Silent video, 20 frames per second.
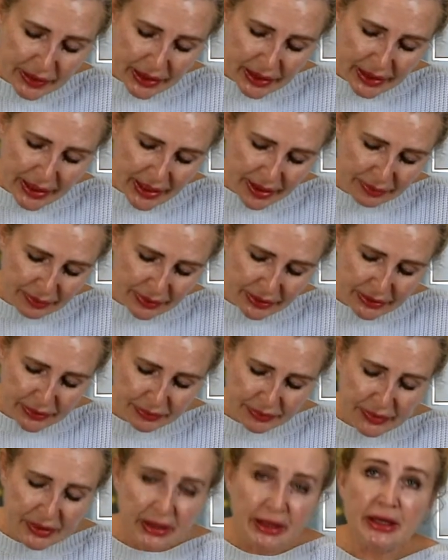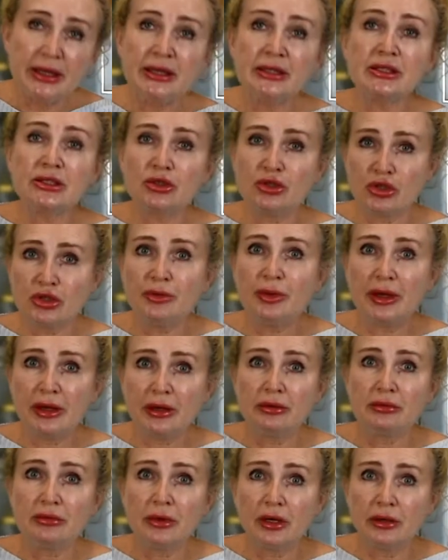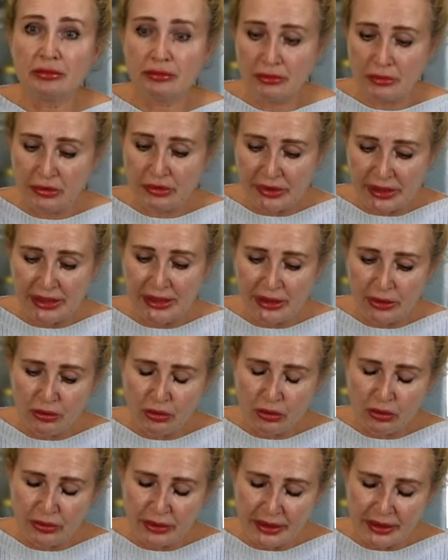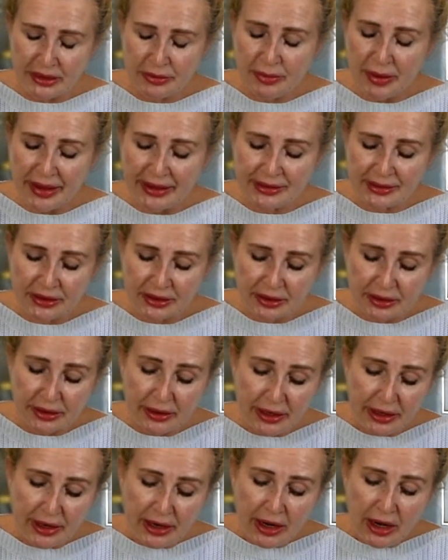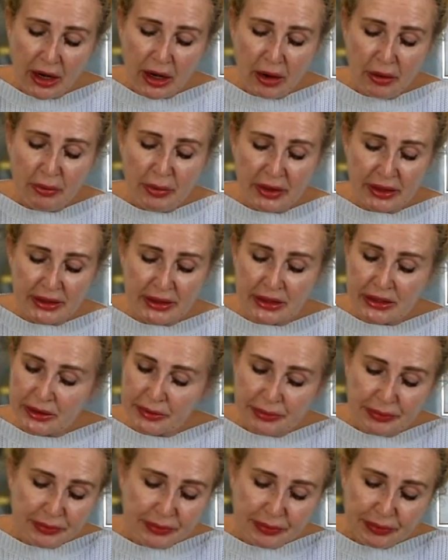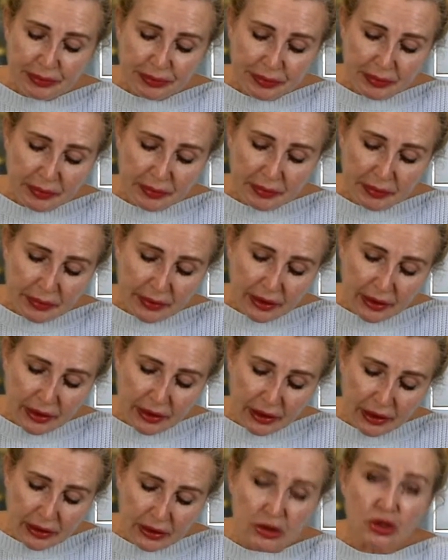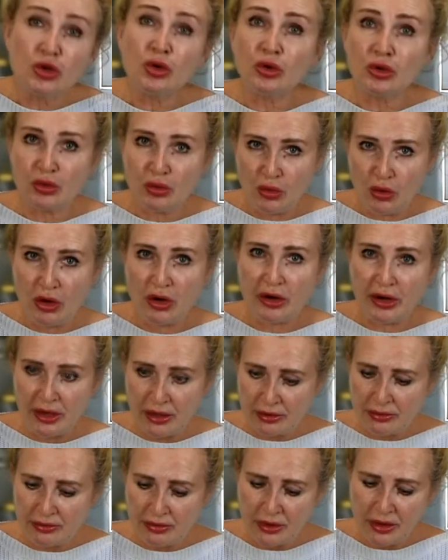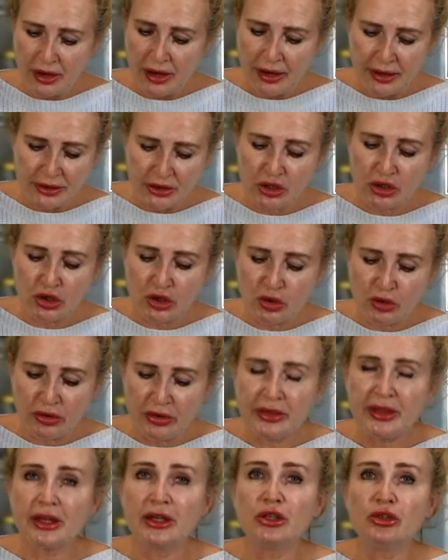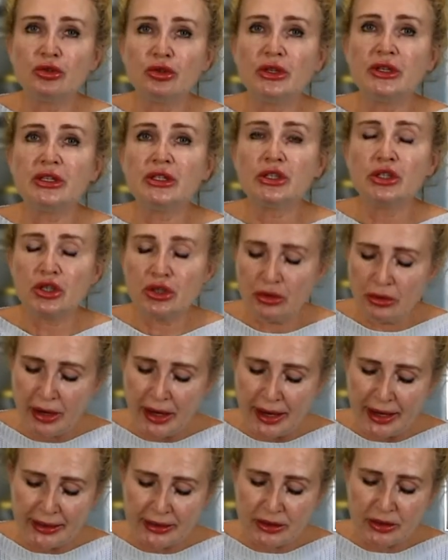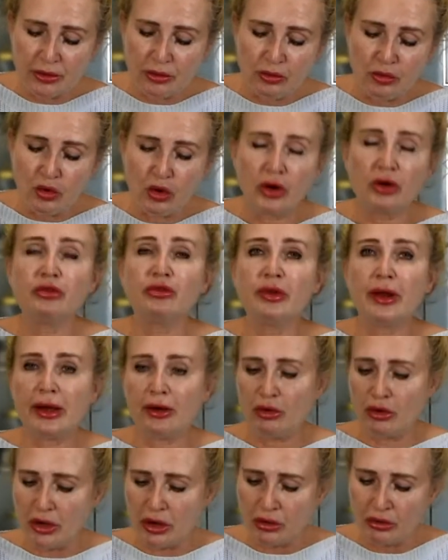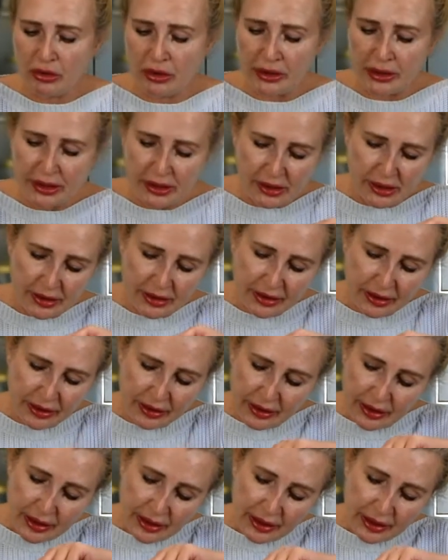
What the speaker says: lemon. It's going to be a really wet batter, but don't worry and don't think you need to add more flour or anything.